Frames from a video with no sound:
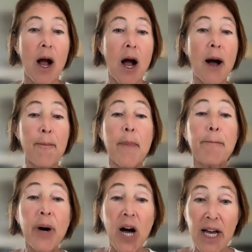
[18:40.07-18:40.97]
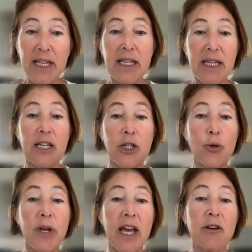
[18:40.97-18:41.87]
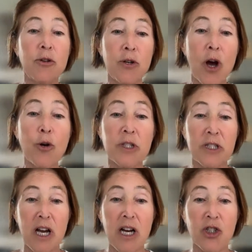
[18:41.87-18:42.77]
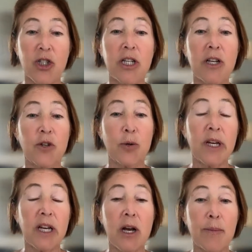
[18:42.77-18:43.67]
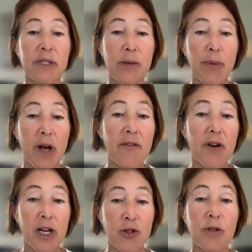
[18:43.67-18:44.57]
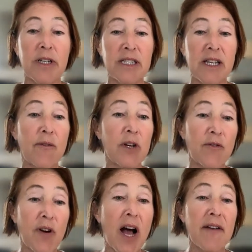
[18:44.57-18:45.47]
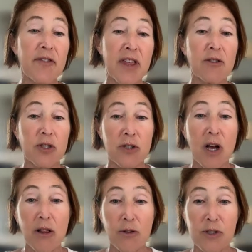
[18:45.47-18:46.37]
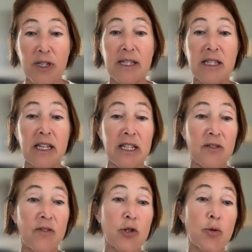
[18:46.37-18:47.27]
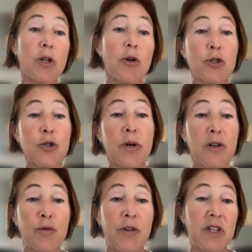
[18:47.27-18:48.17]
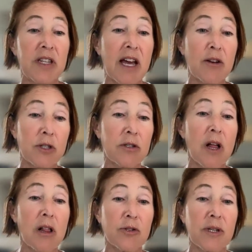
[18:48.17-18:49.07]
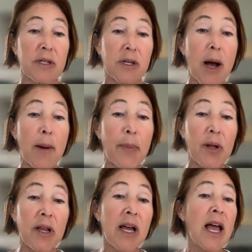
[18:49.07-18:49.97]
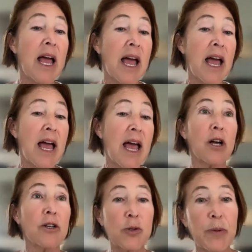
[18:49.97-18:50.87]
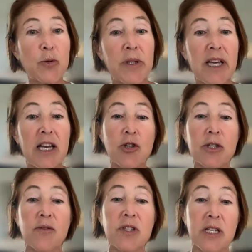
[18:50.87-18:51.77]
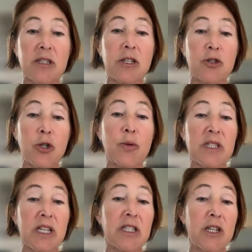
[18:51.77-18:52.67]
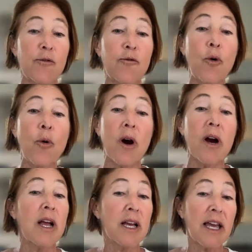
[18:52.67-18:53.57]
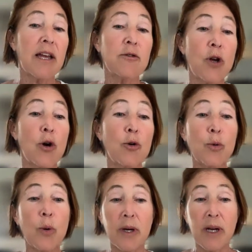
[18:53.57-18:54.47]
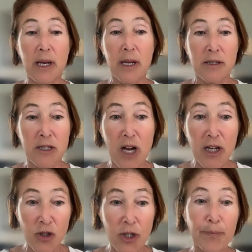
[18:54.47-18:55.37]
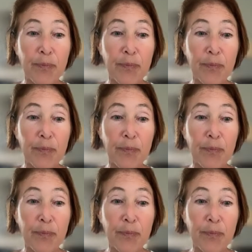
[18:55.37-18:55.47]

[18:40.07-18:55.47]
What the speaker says: But you get no deduction if your income is above $175,000 as an individual or $250,000 as a couple. And adults between the ages of 62 and 64 get no deduction.